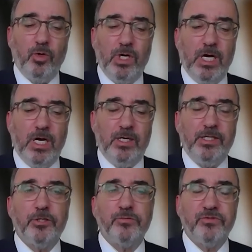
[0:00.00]

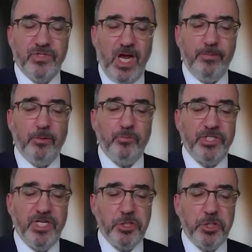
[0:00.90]
in terms of timing,
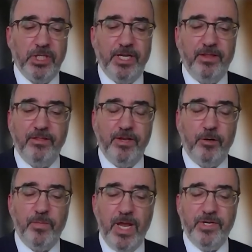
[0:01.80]
potentially there
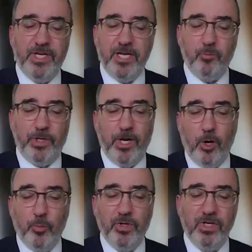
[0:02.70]
may be we
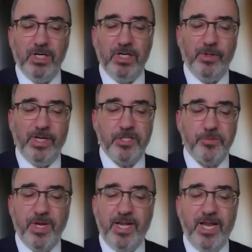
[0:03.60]
hope, we
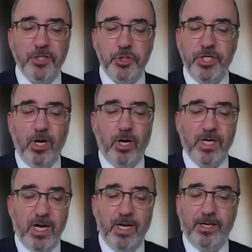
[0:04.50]
anticipate a
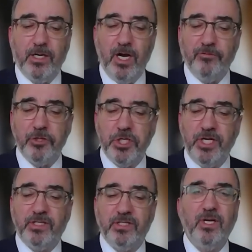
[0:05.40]
GR9 cover
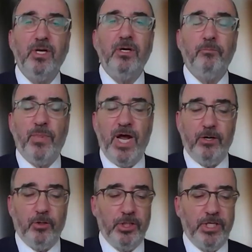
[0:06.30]
sheet by
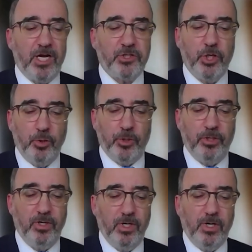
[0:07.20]
early
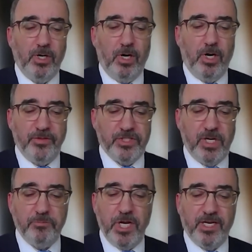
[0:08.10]
October on the
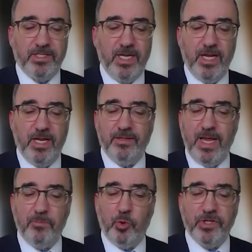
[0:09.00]
subject. And at
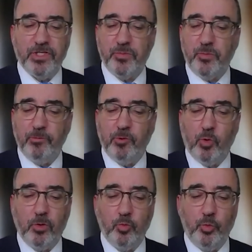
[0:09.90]
that point, the Supreme
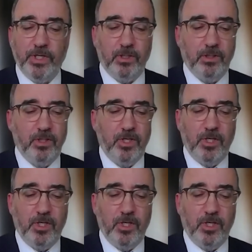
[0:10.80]
Court will